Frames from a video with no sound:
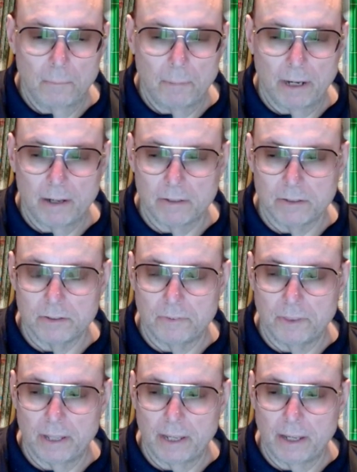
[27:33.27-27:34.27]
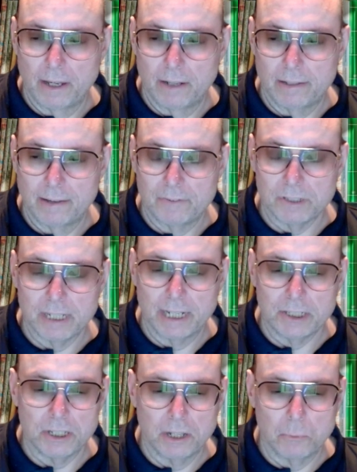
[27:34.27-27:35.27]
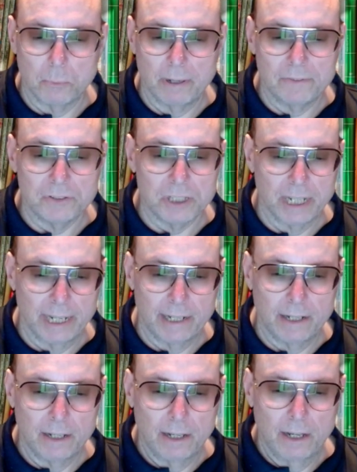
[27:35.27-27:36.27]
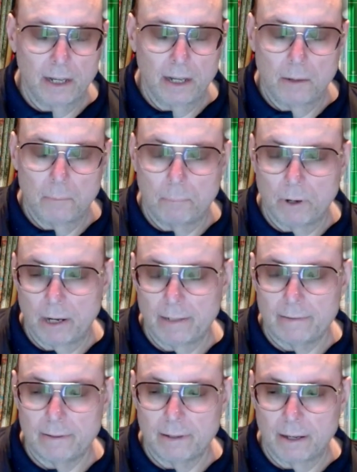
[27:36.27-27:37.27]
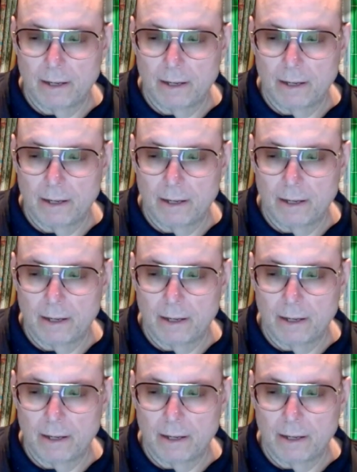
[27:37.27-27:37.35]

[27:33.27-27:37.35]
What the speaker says: because of the devastation that we've seen. But